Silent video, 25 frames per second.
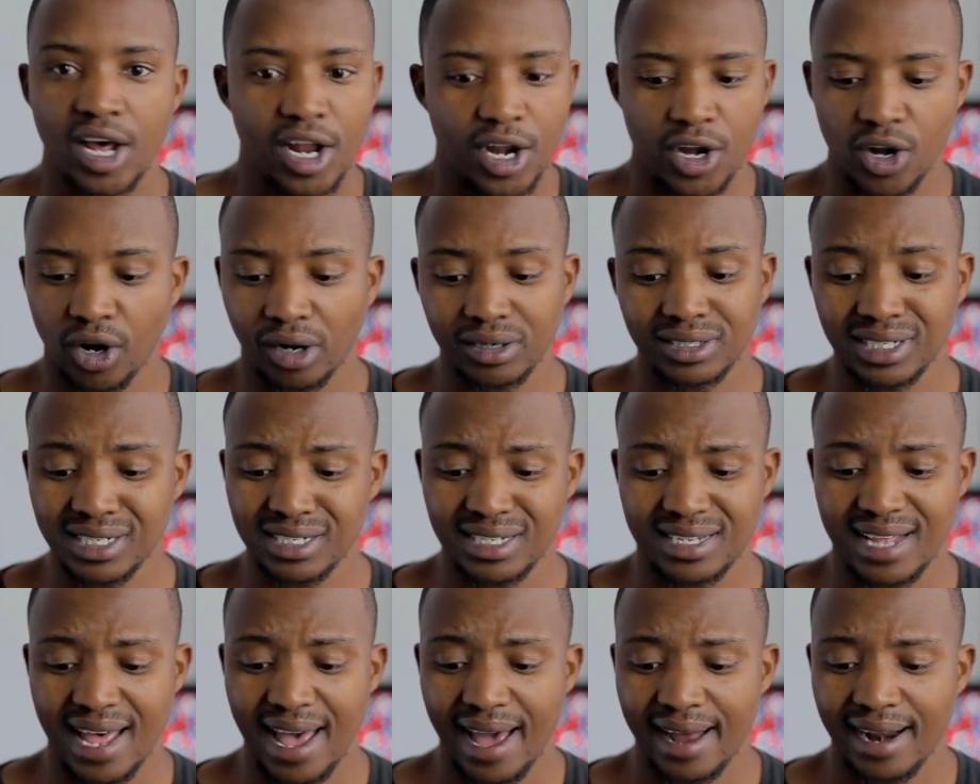Not
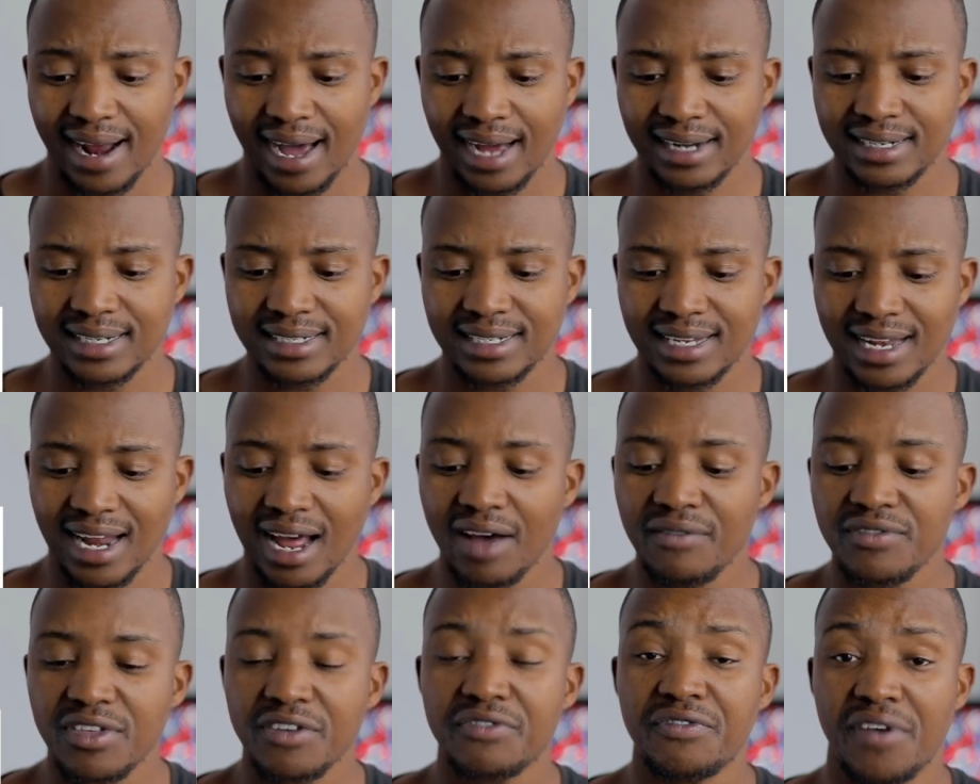just that, I just
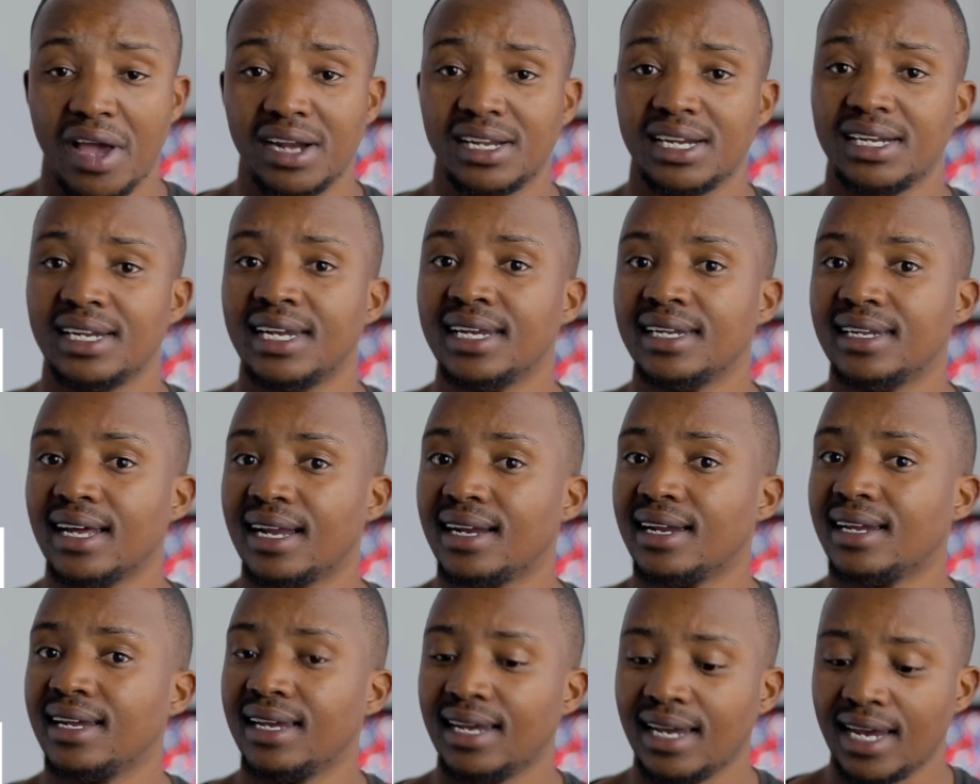love the fact
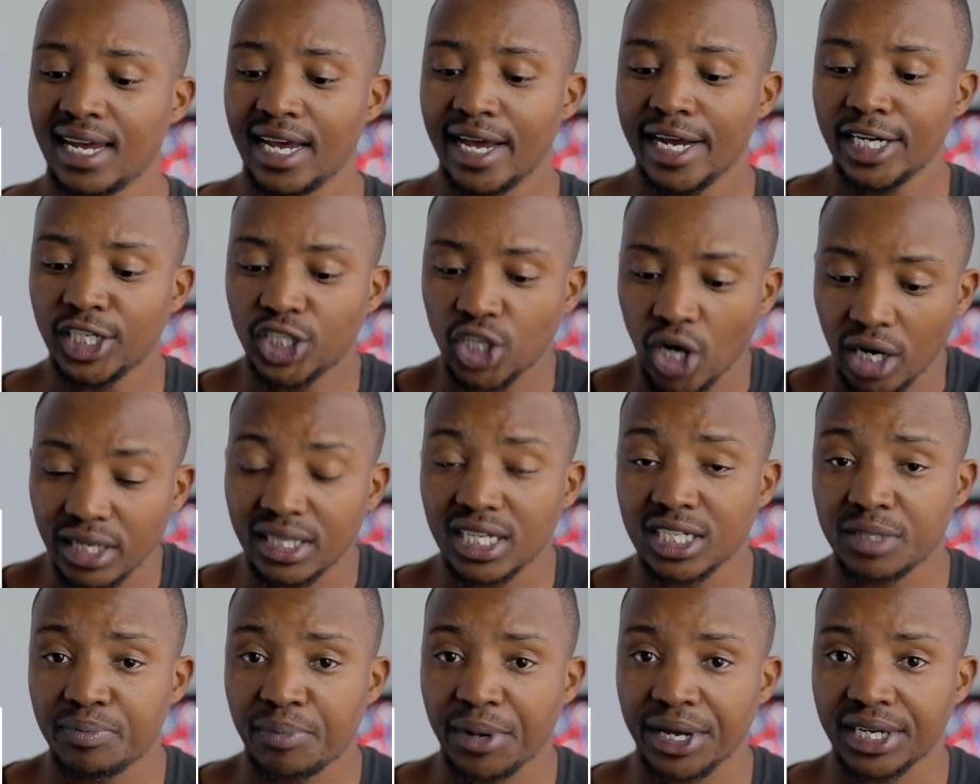that he shot
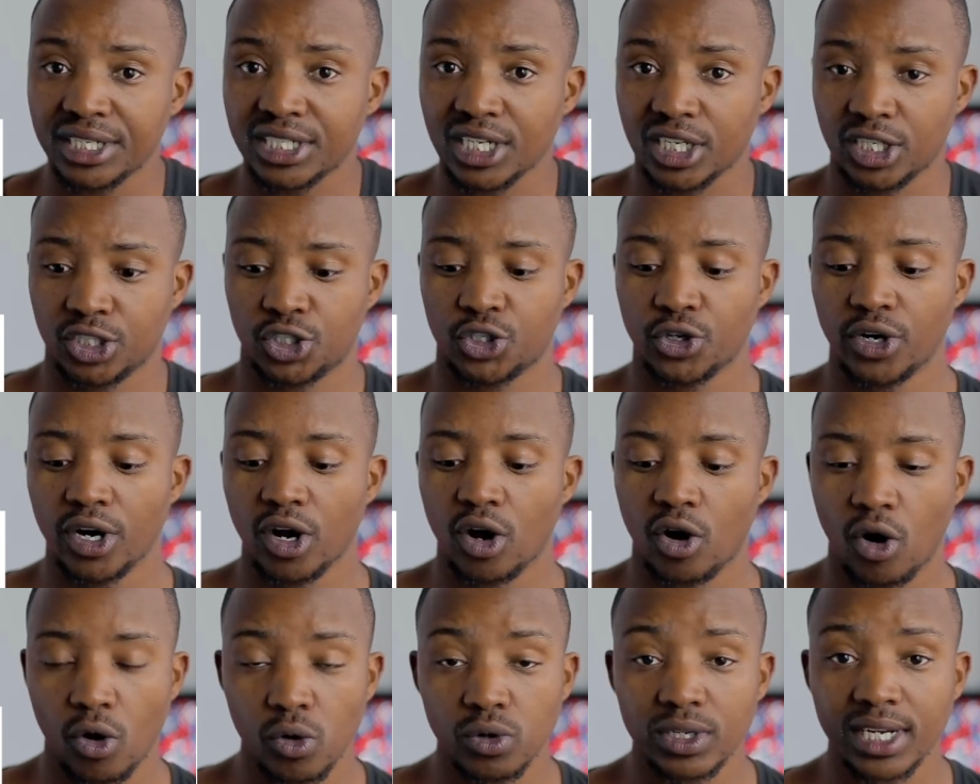this picture during
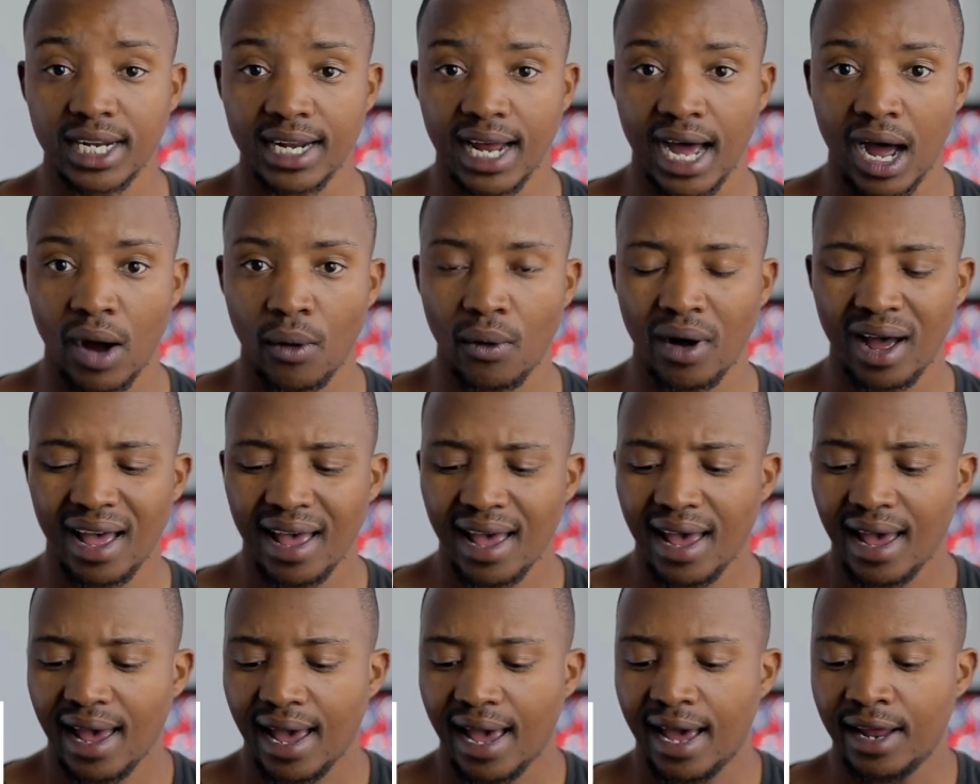golden hour,
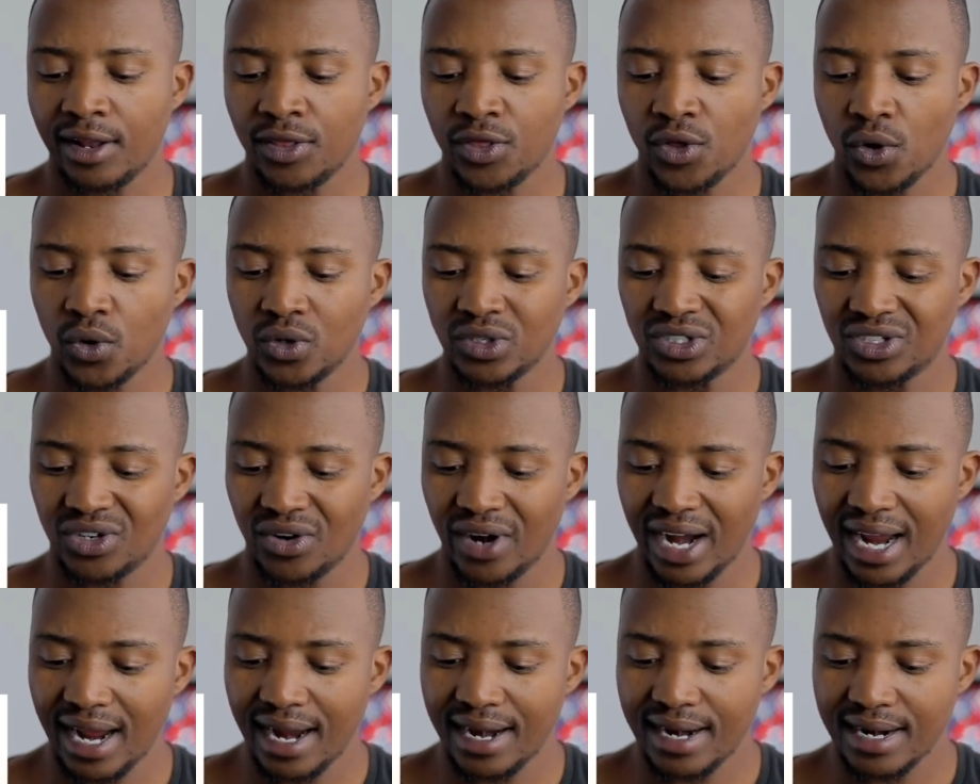and those
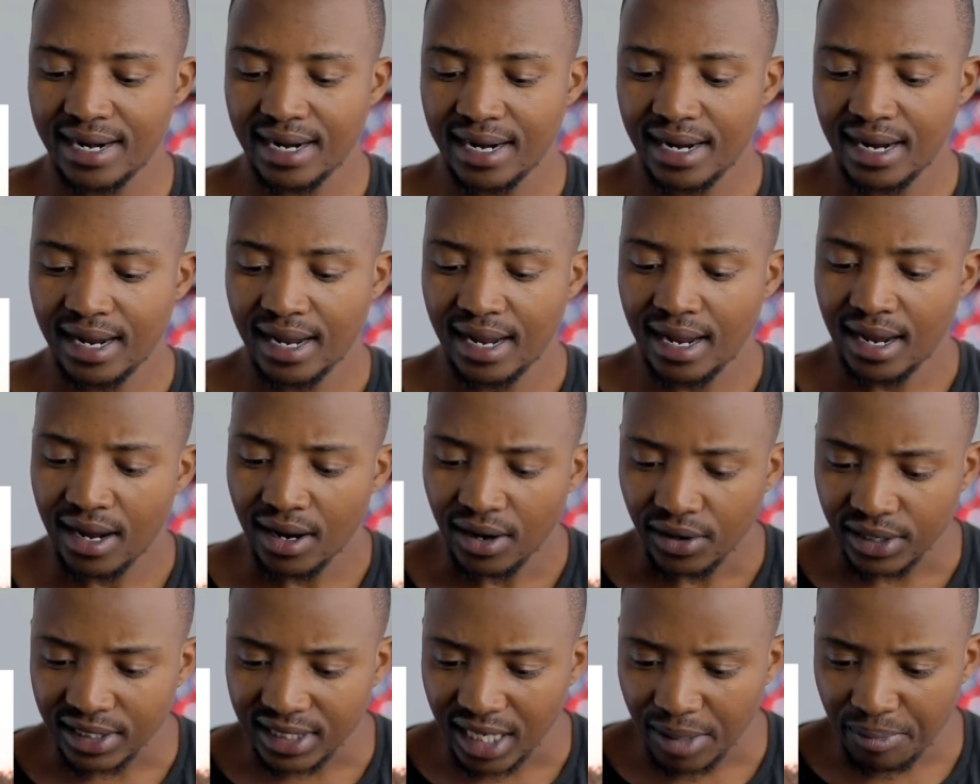red,
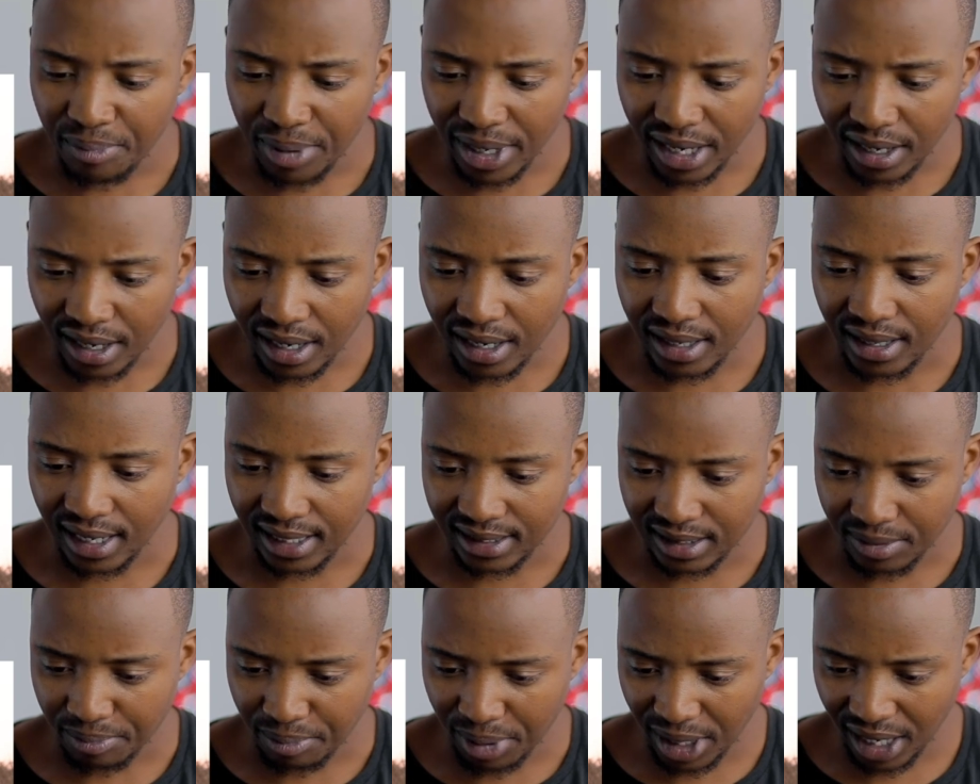is that pink?
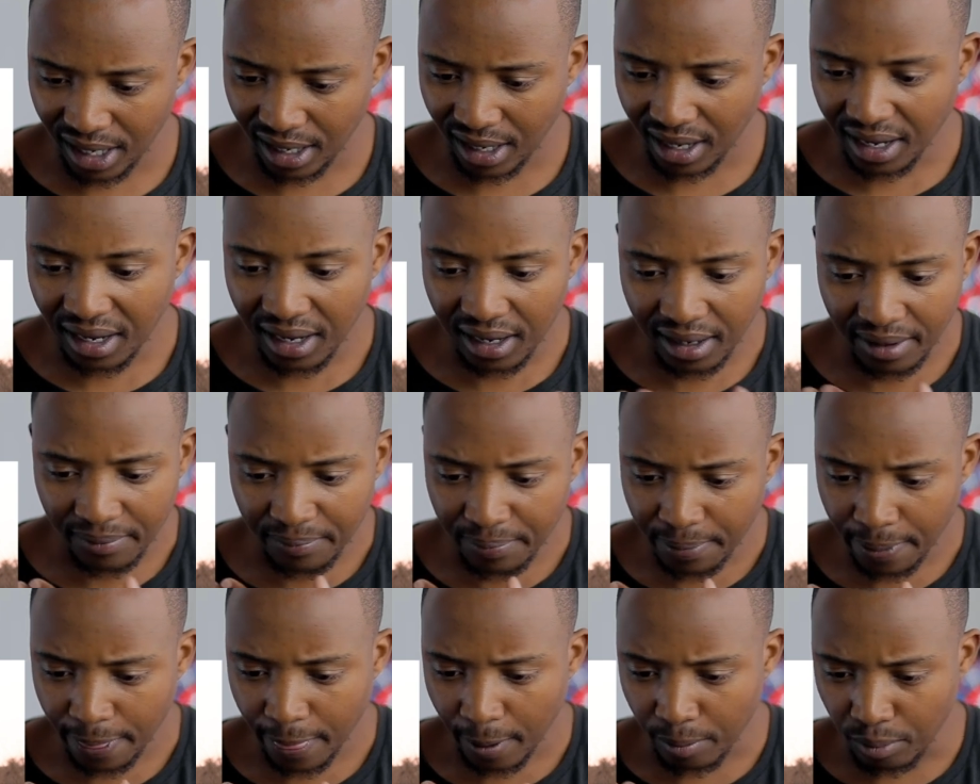That's pink,
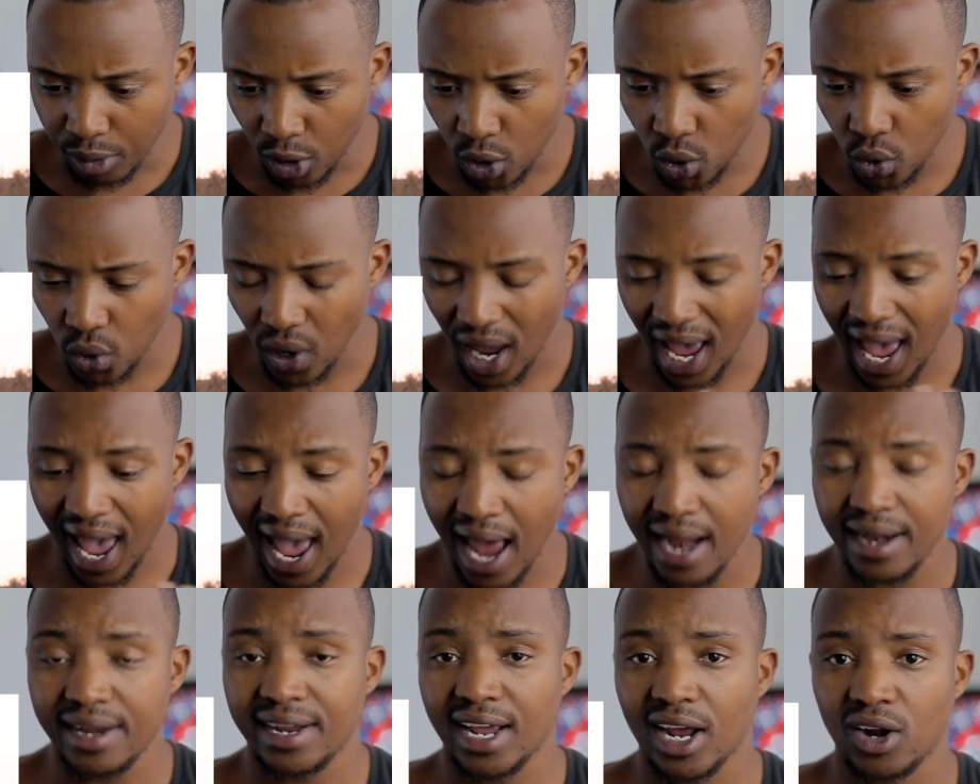blue,
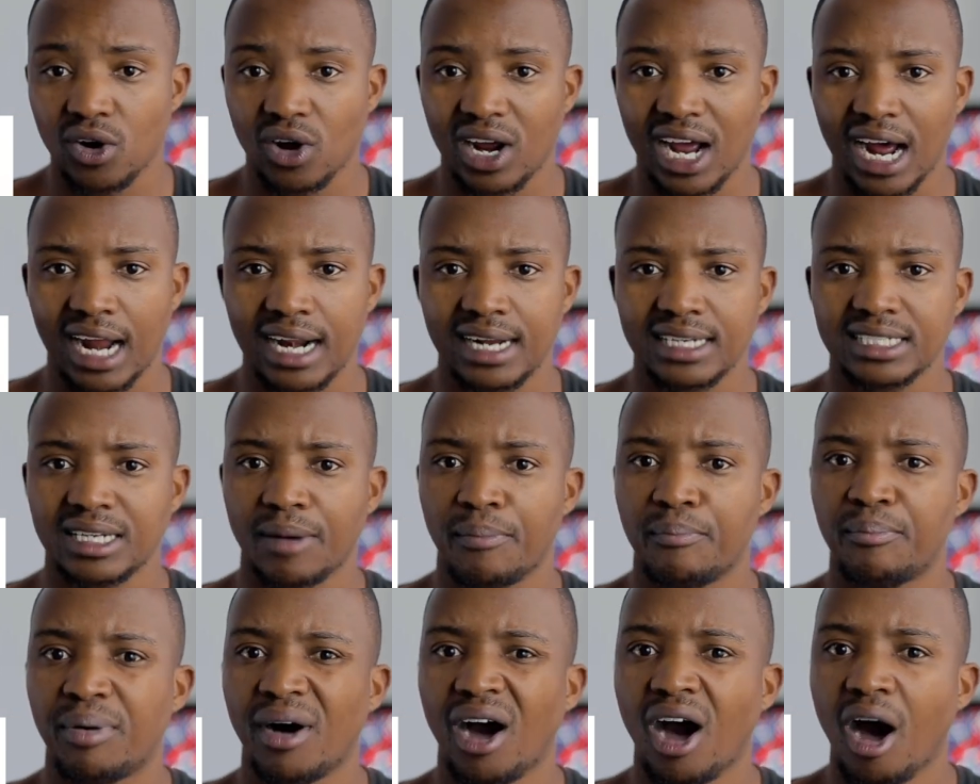and yellow colors
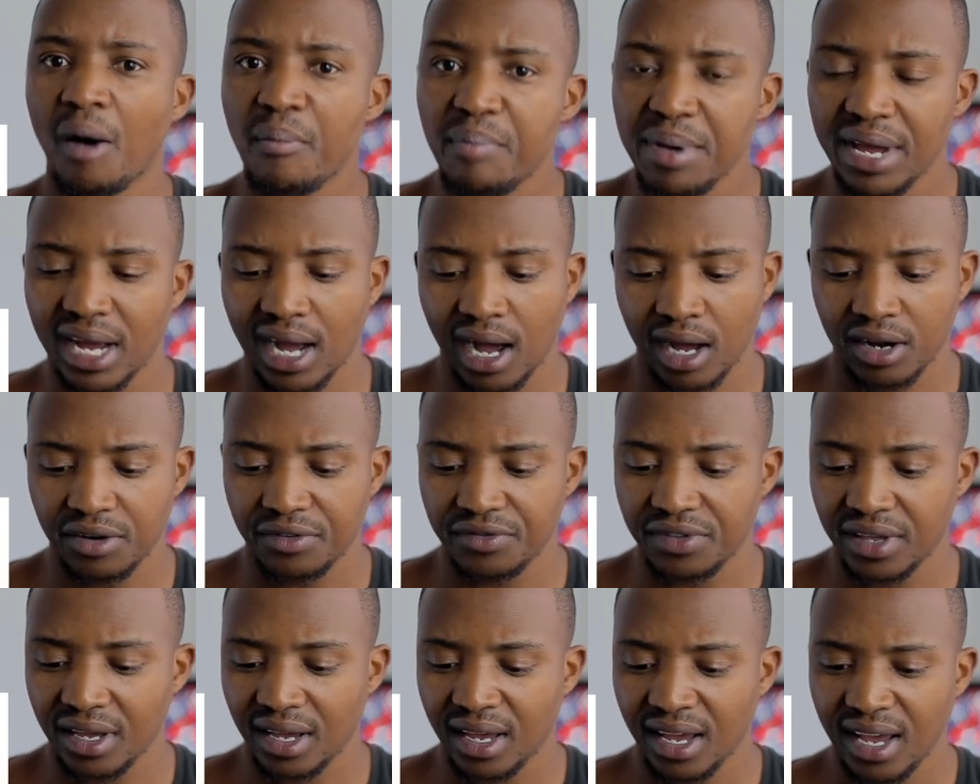are popping out
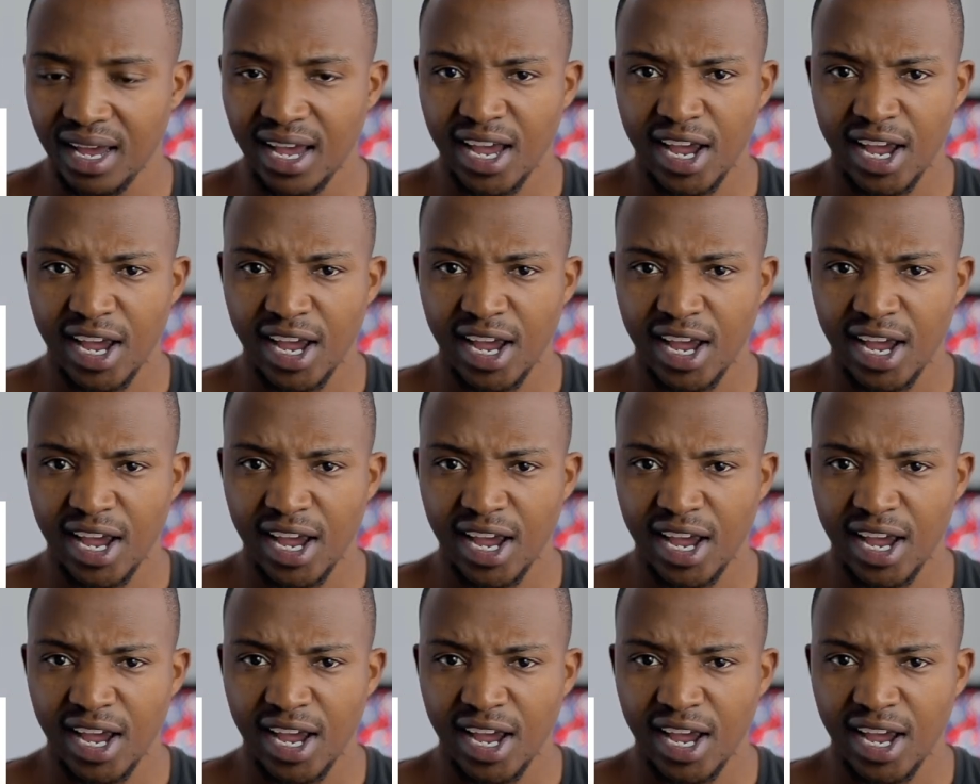of there.